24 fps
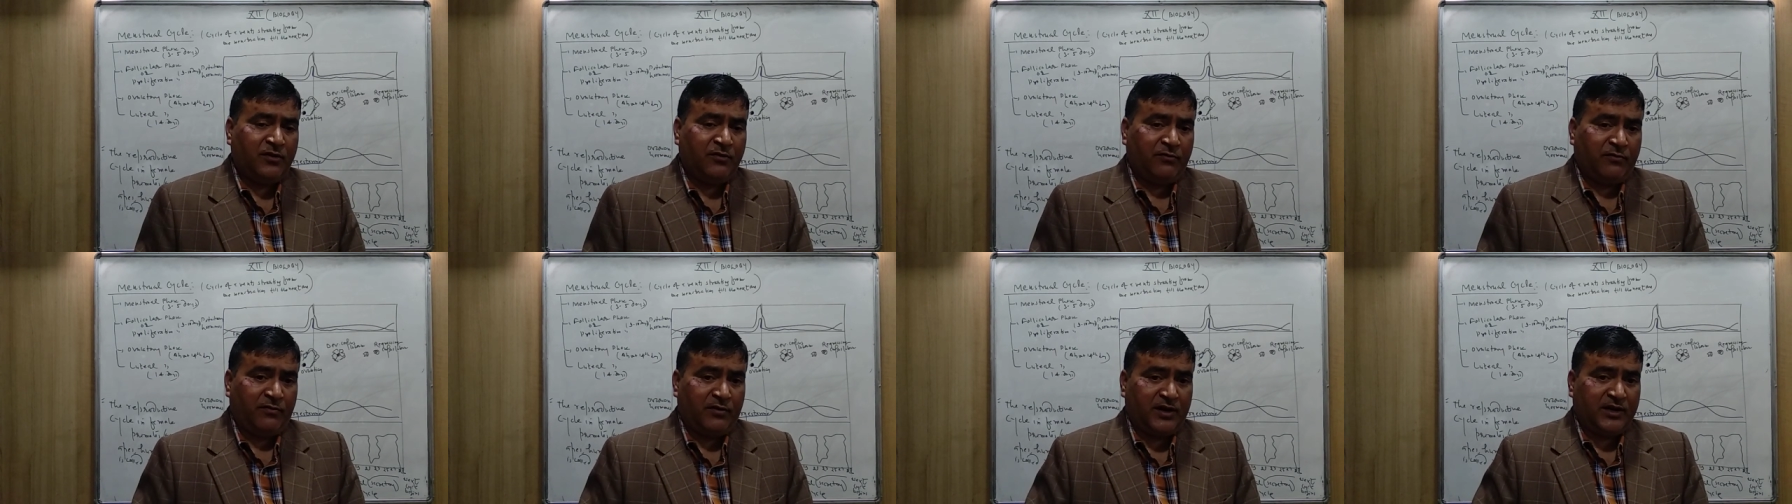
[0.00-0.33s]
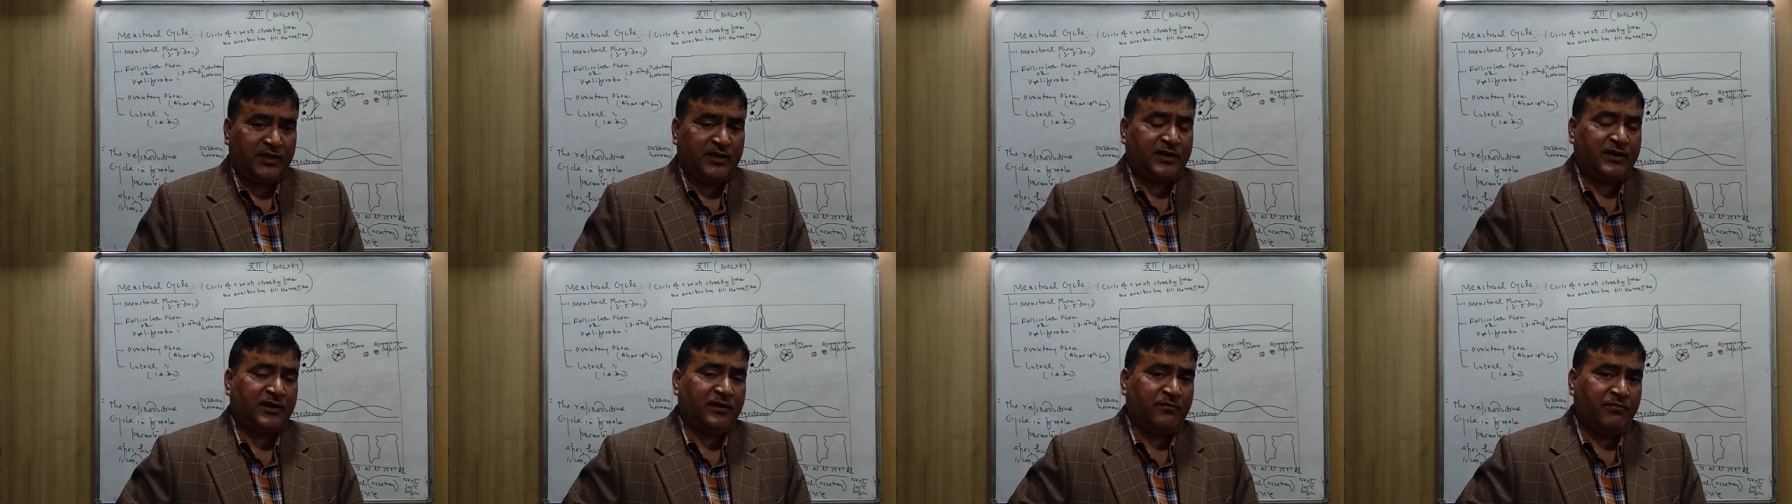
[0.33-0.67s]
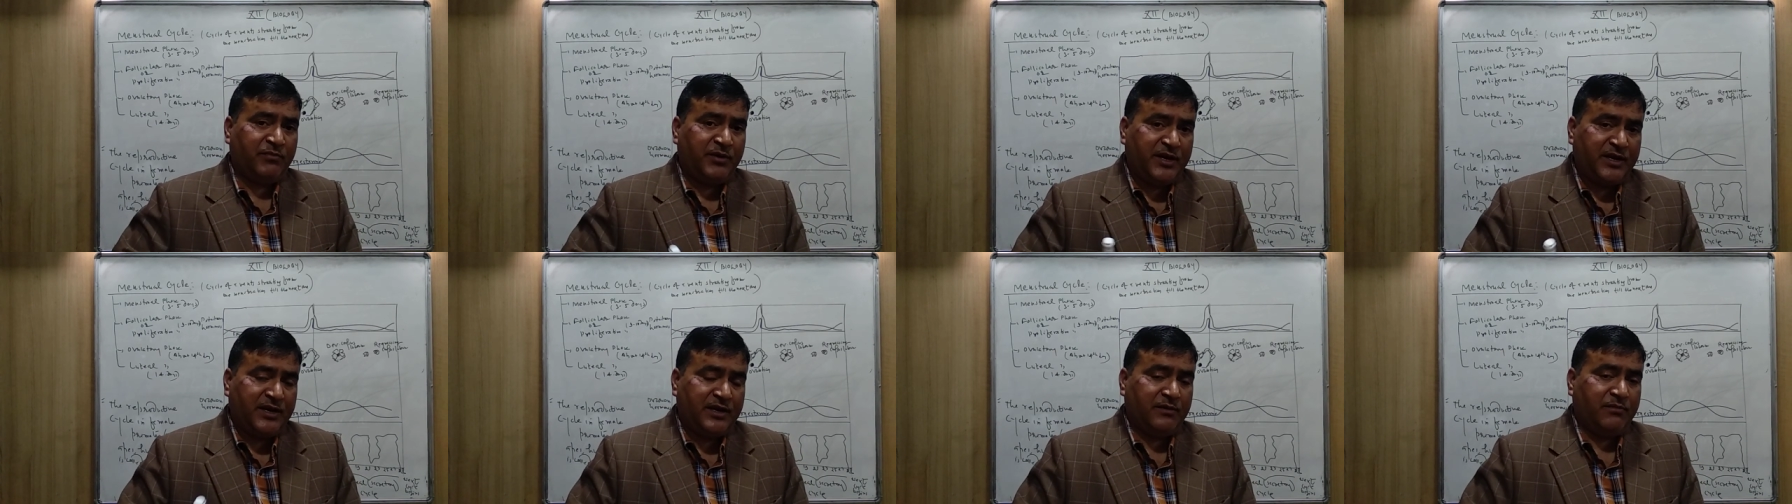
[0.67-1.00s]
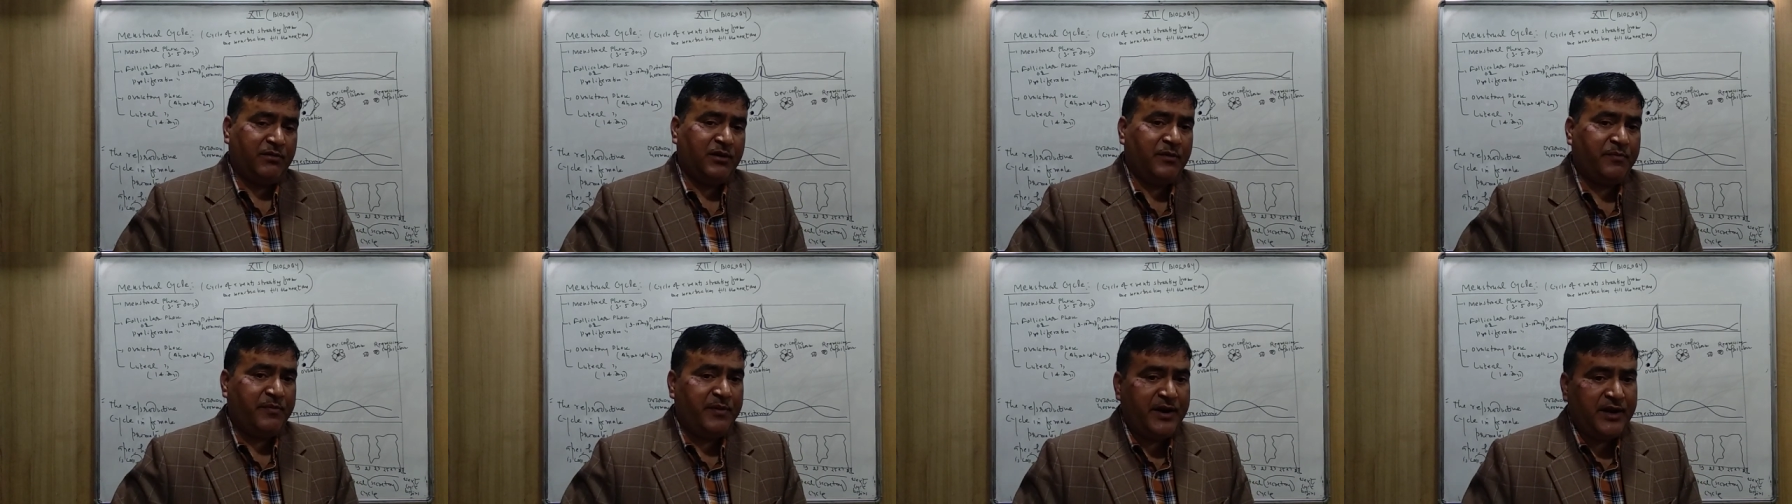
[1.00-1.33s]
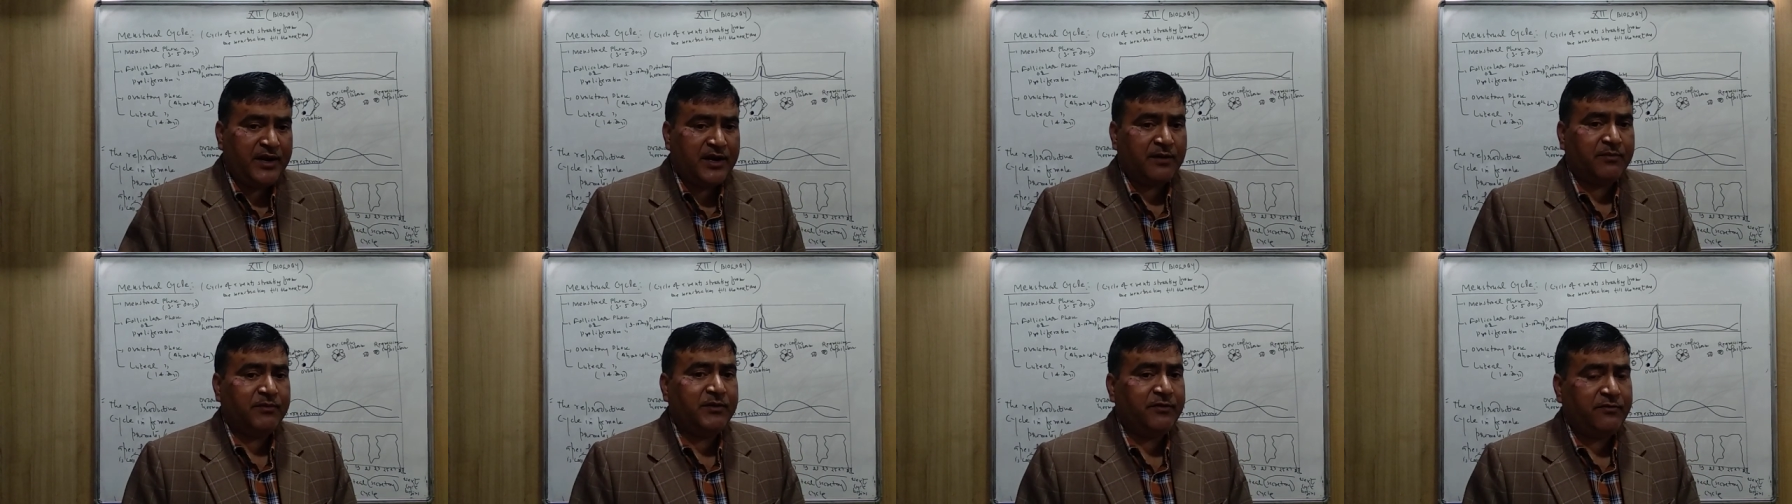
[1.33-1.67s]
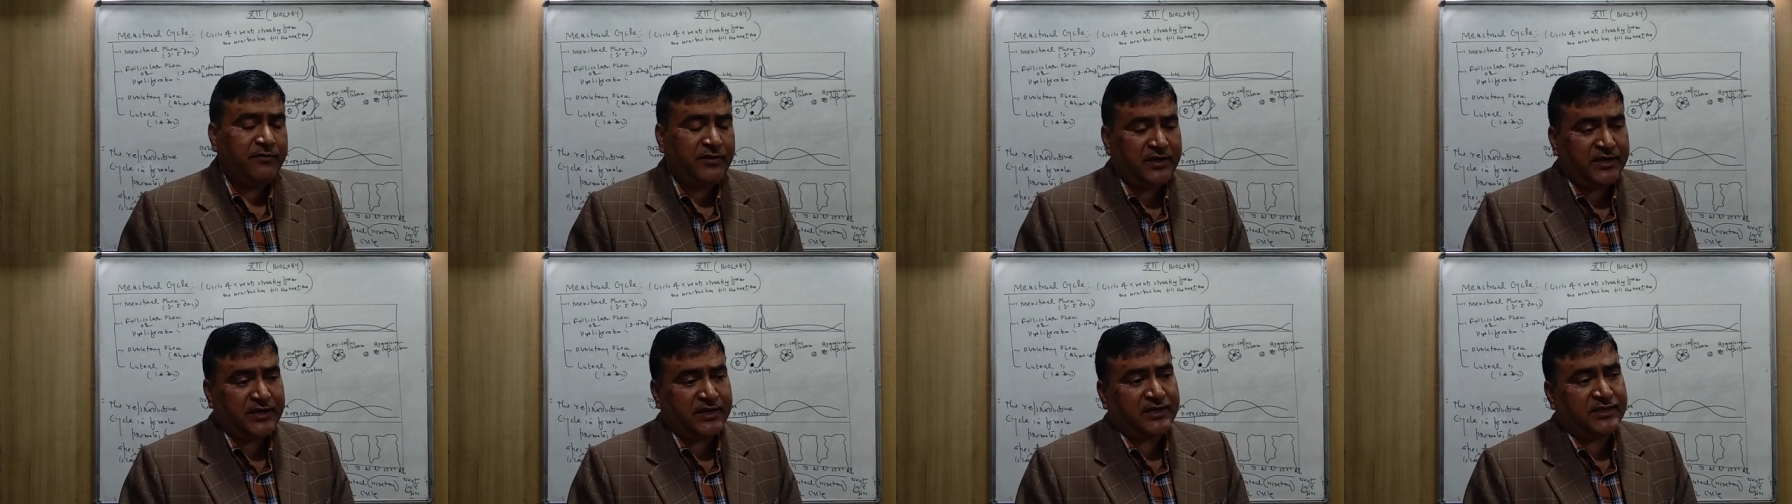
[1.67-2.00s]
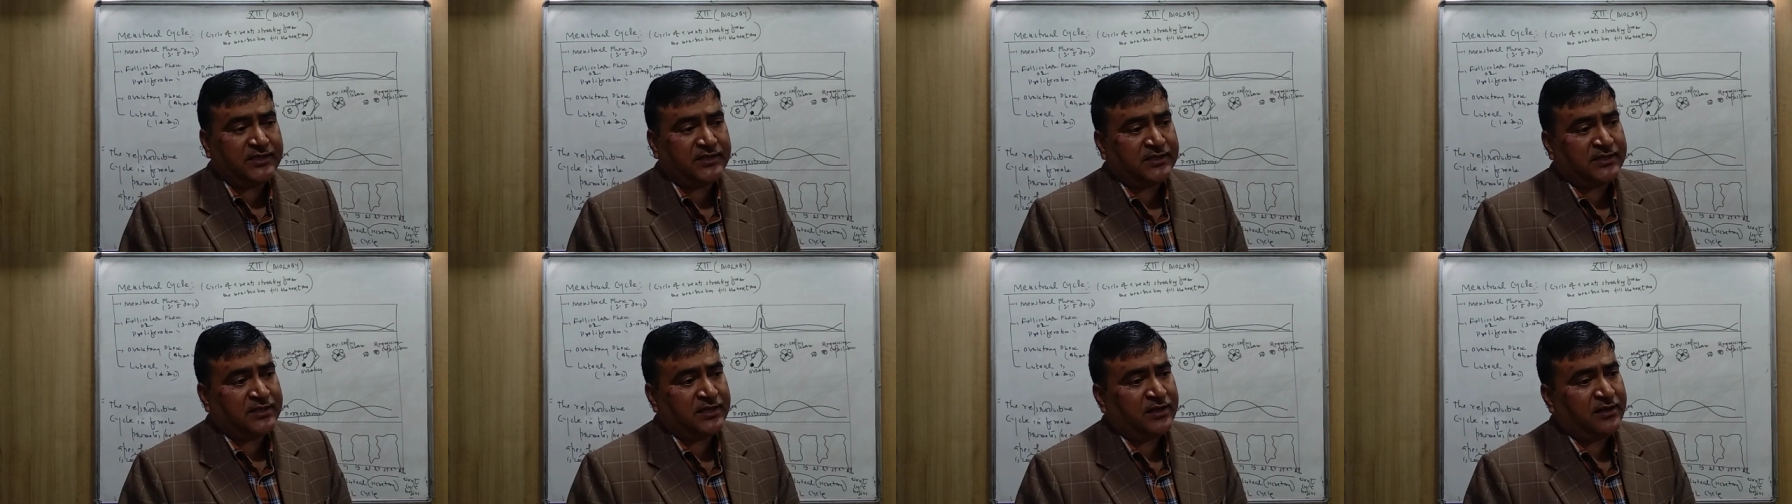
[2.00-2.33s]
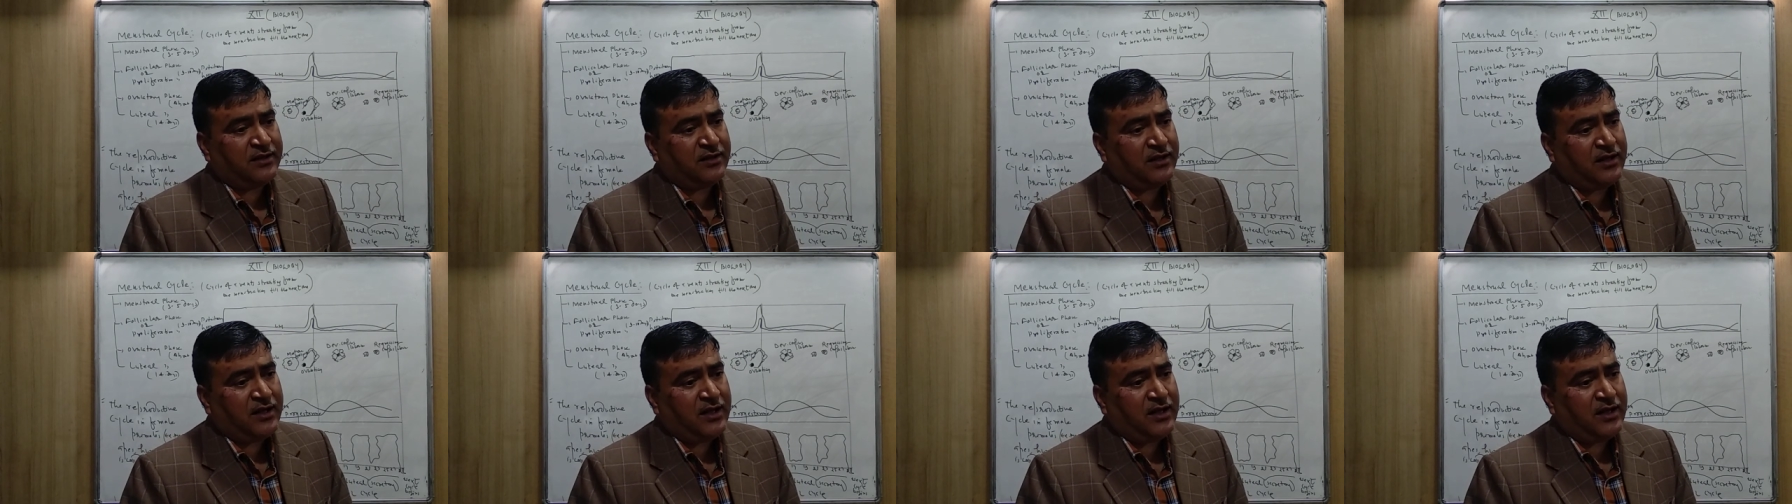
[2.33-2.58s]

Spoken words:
for the complete development of the fetus.